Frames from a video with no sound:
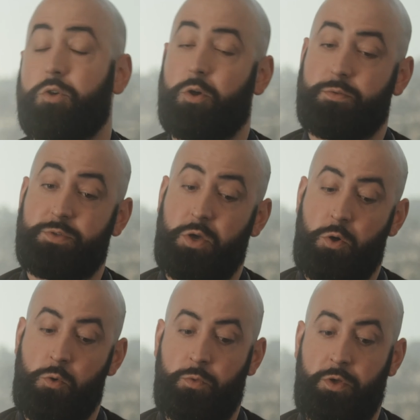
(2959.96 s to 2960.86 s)
Sure.
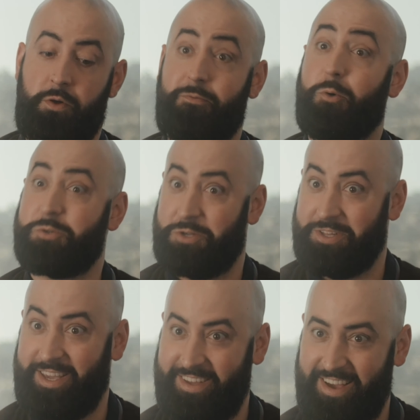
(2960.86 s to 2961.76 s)
So, you know,
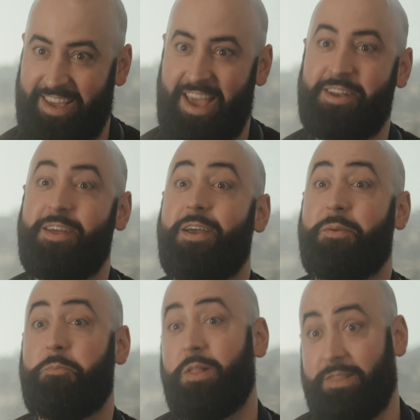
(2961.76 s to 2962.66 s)
fortunately, again,
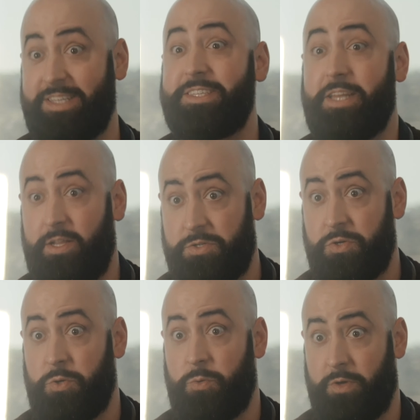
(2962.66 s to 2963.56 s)
listening
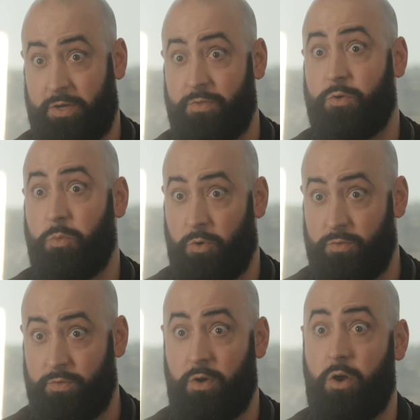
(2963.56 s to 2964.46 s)
to the
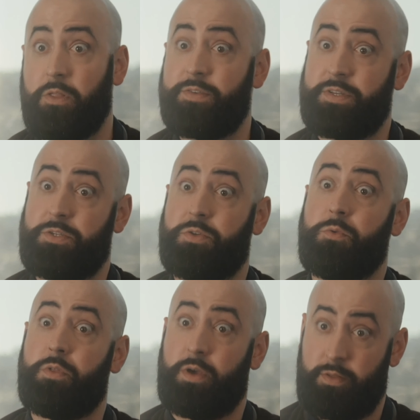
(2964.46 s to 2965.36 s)
consumers or listening
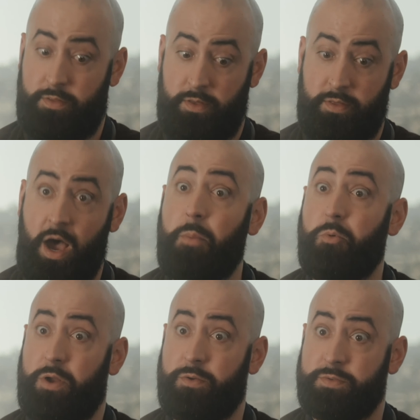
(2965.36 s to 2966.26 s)
to the
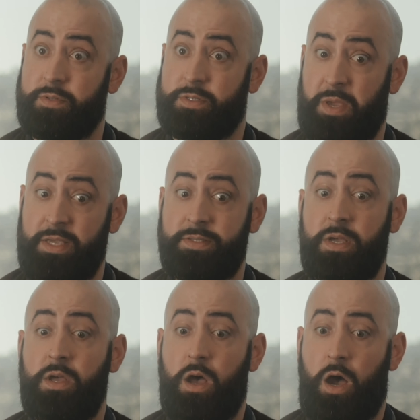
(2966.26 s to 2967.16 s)
operators in the space,
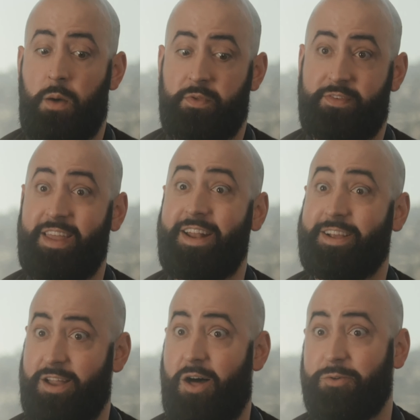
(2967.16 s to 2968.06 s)
the state
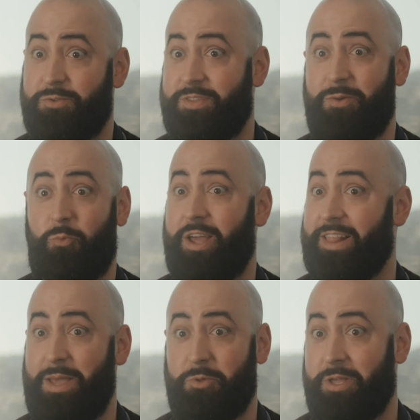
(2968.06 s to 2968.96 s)
acknowledged that
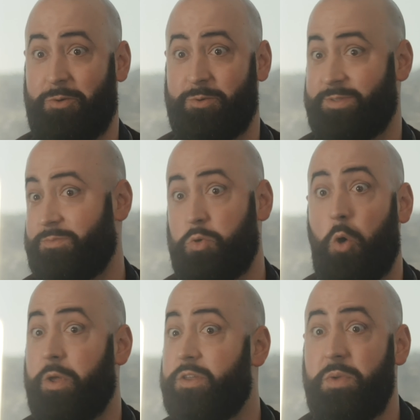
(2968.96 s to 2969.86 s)
white labeling was
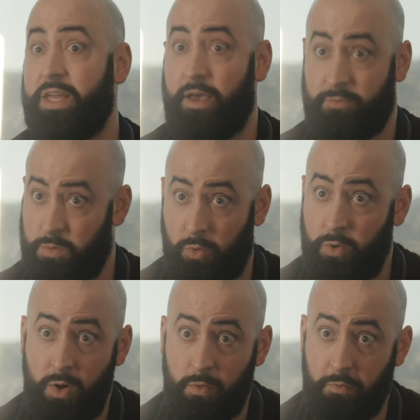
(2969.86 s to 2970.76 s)
going to be
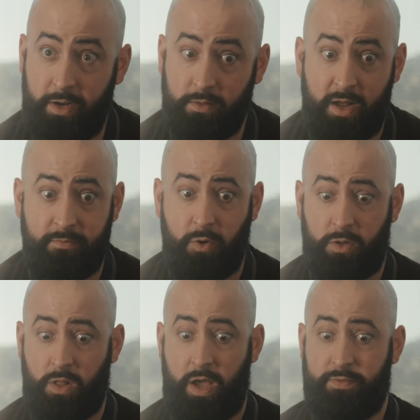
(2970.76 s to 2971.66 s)
inevitable, right? A lot of our
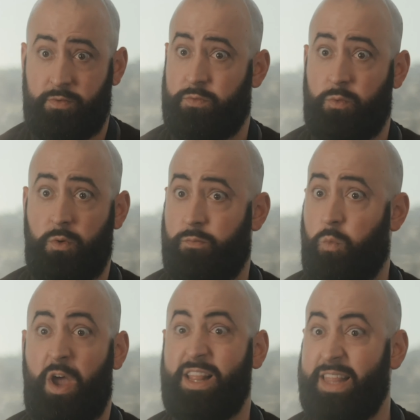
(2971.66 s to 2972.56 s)
clients are sort
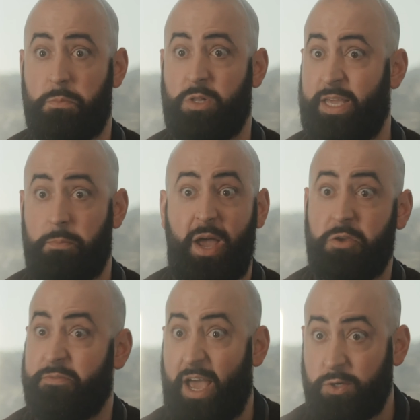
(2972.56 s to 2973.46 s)
of white labeling
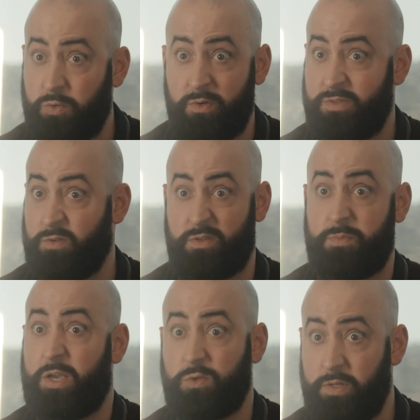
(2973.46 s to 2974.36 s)
manufacturers or
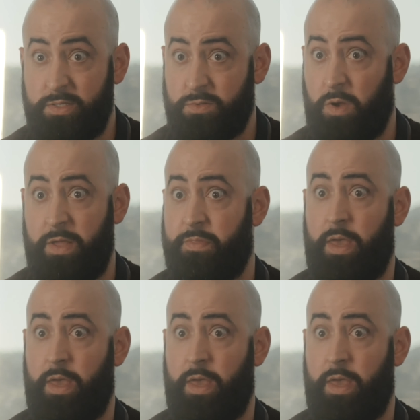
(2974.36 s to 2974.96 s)
specialists, right?